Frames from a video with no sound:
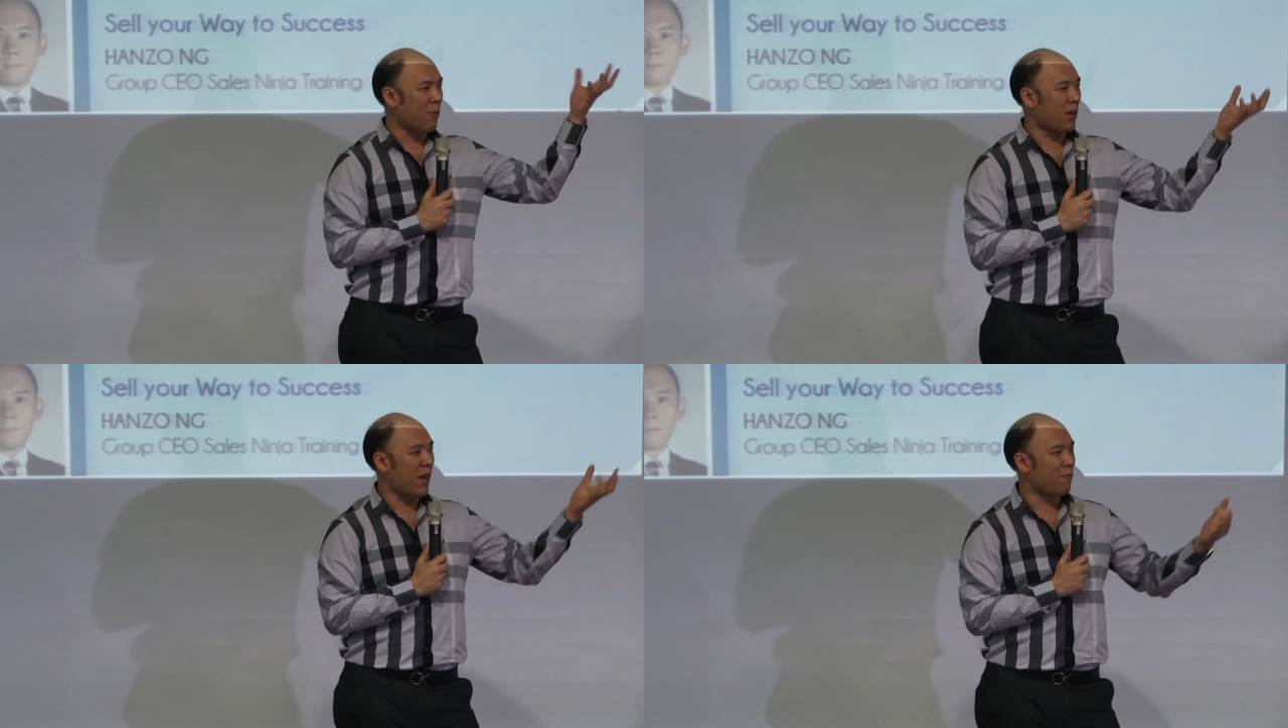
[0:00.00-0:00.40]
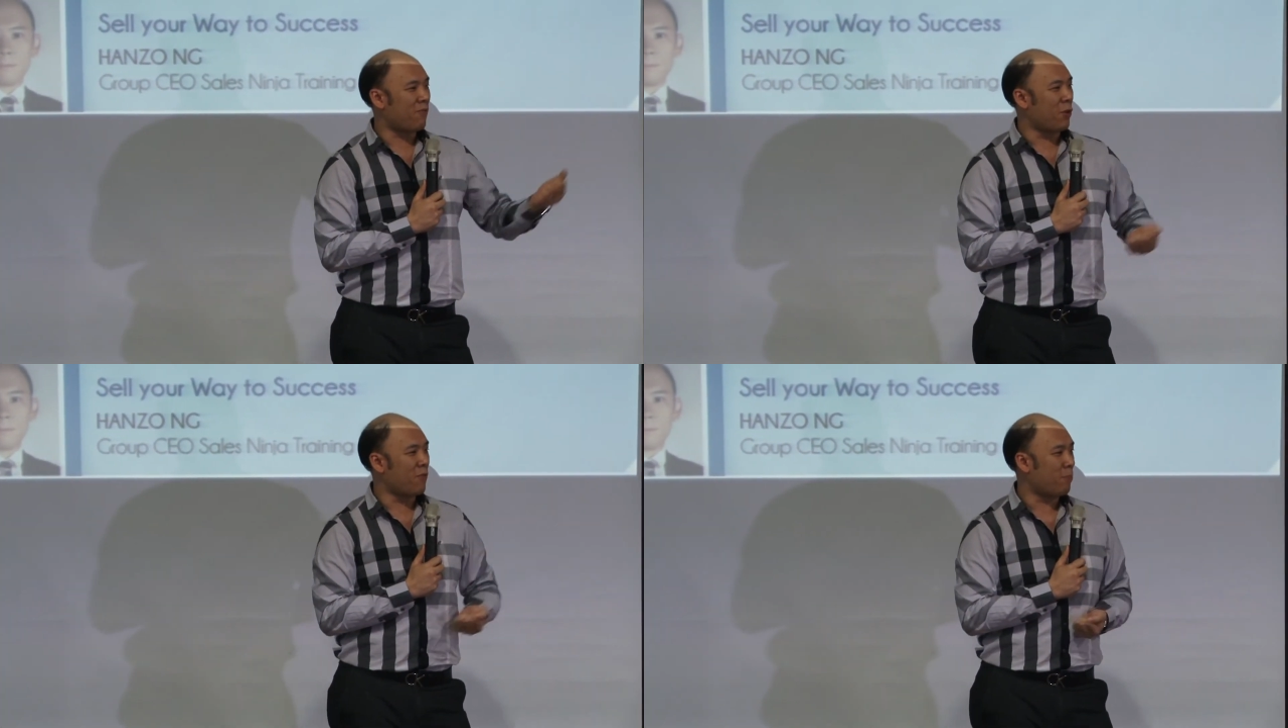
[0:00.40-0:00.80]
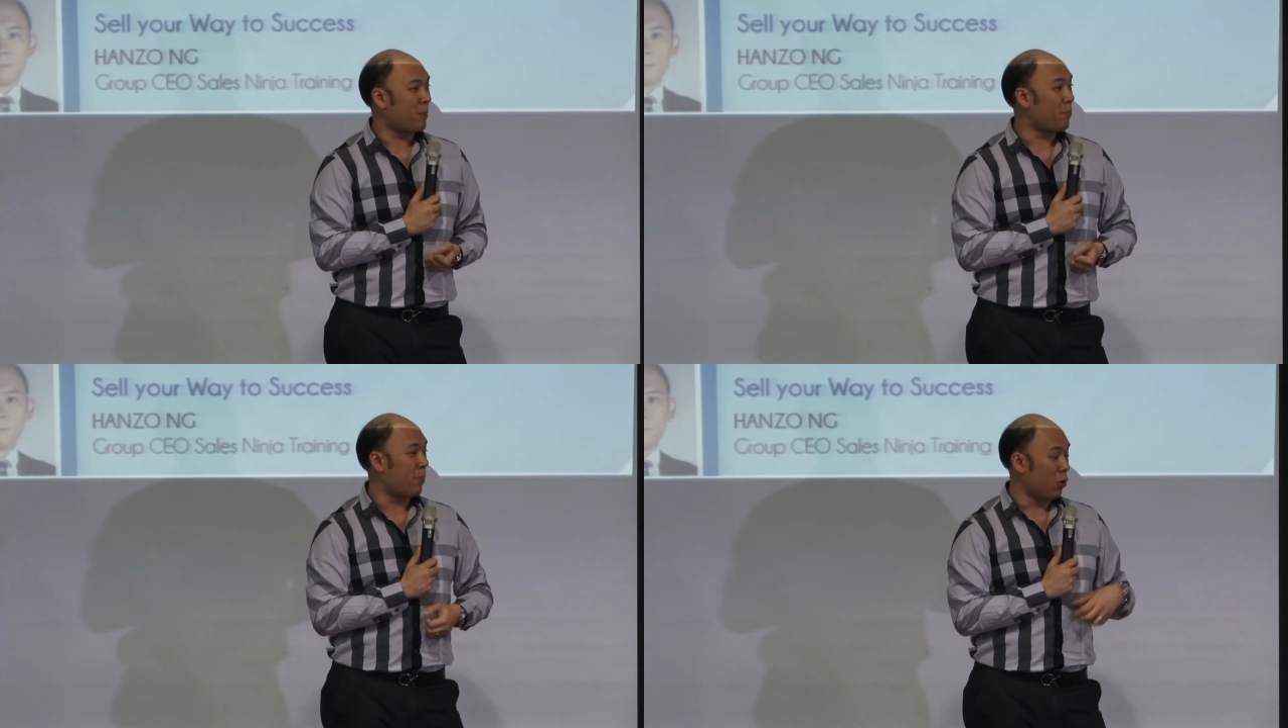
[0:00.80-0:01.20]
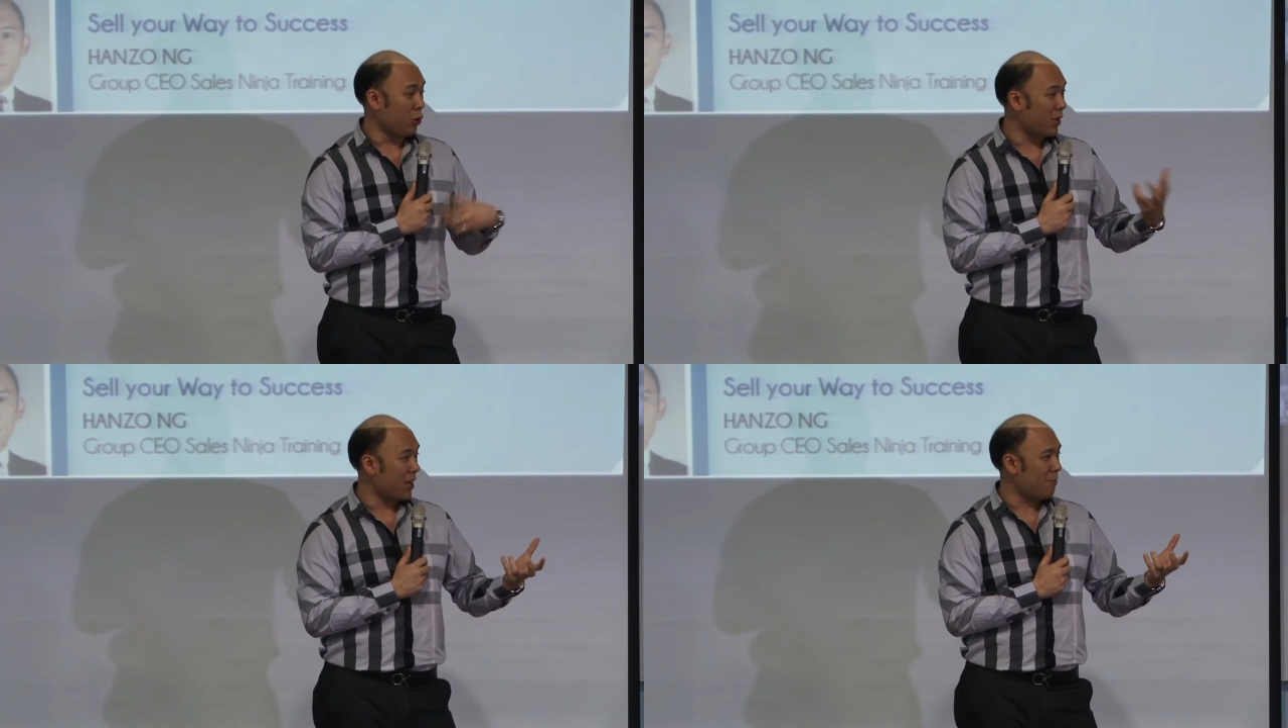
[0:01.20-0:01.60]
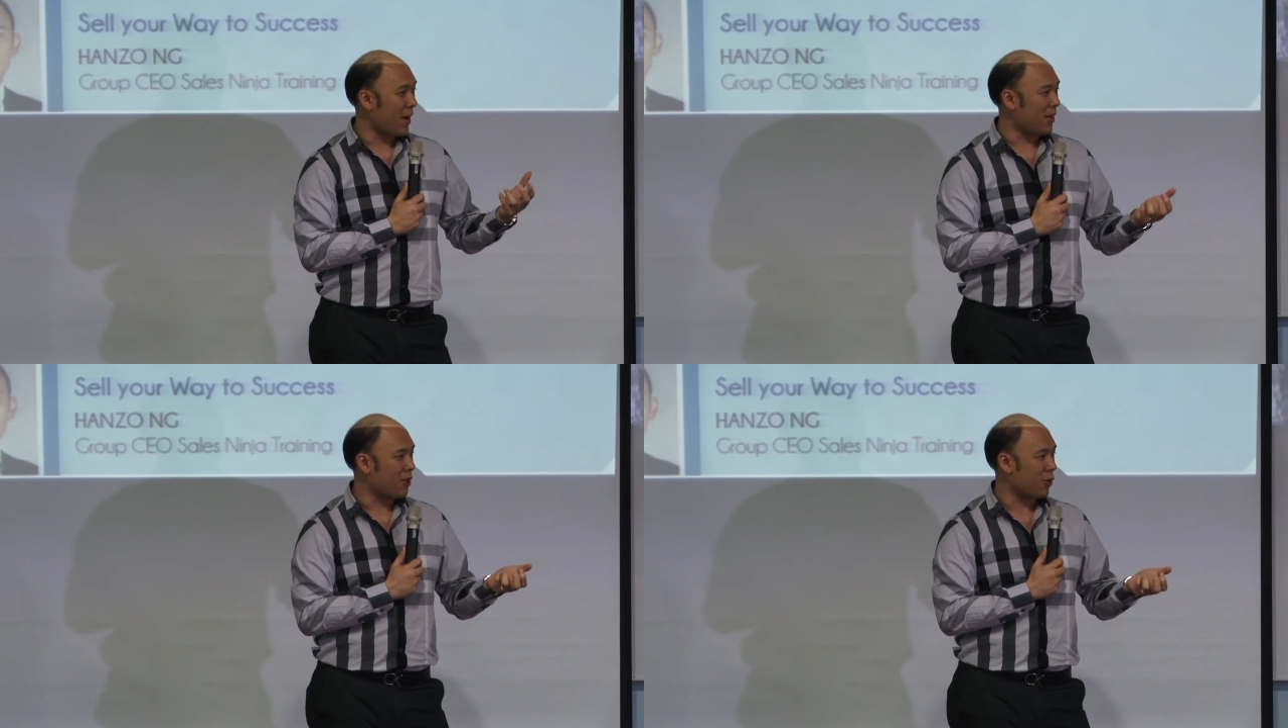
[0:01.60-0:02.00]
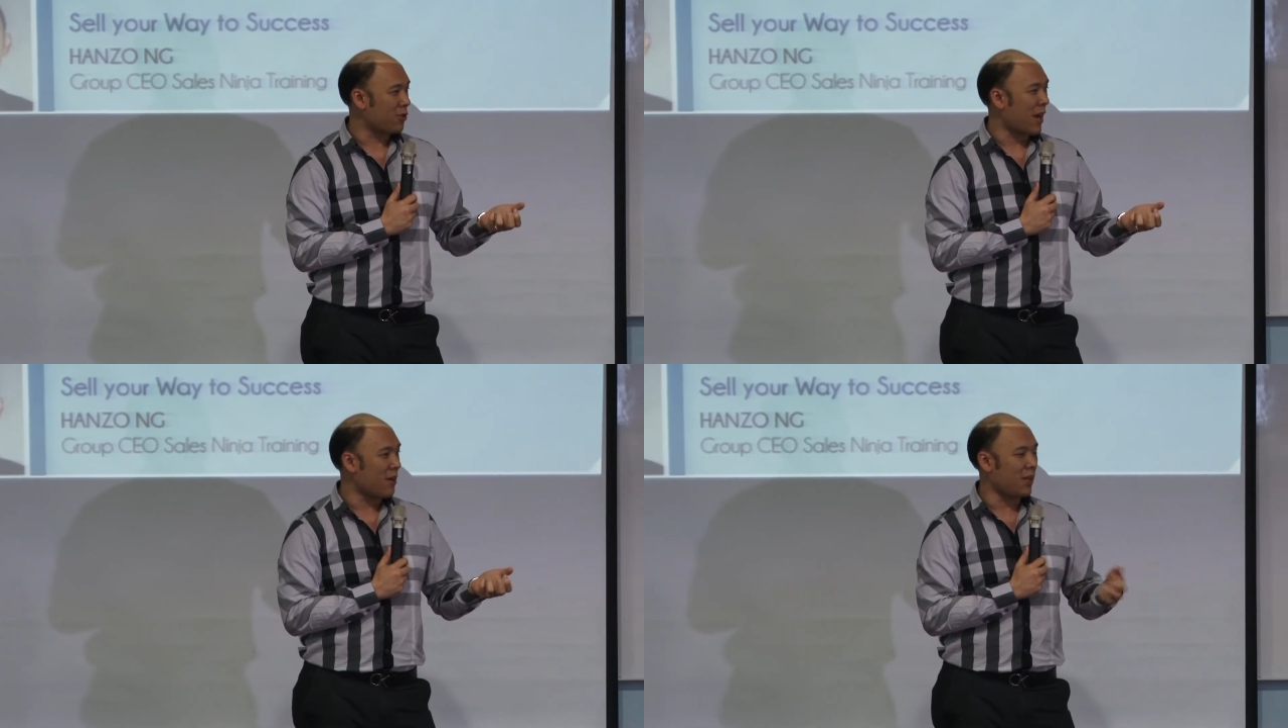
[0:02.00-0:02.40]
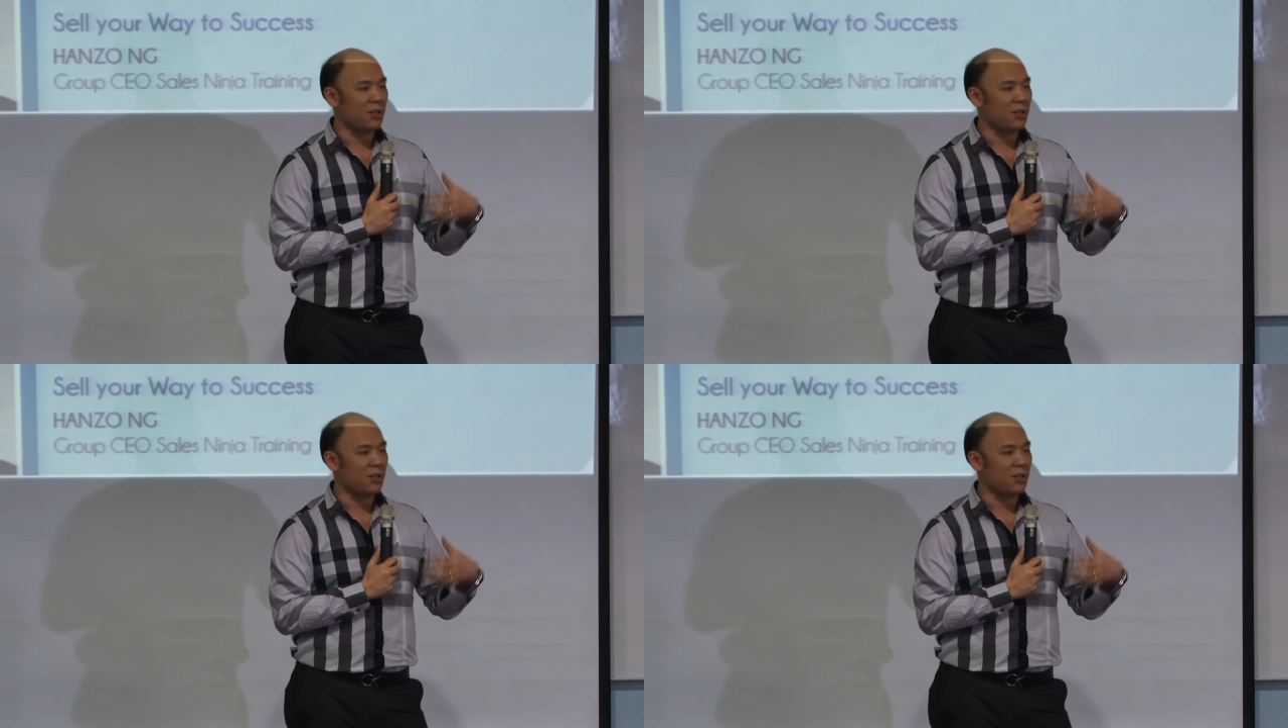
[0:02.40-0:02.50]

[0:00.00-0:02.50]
we get polluted by the society.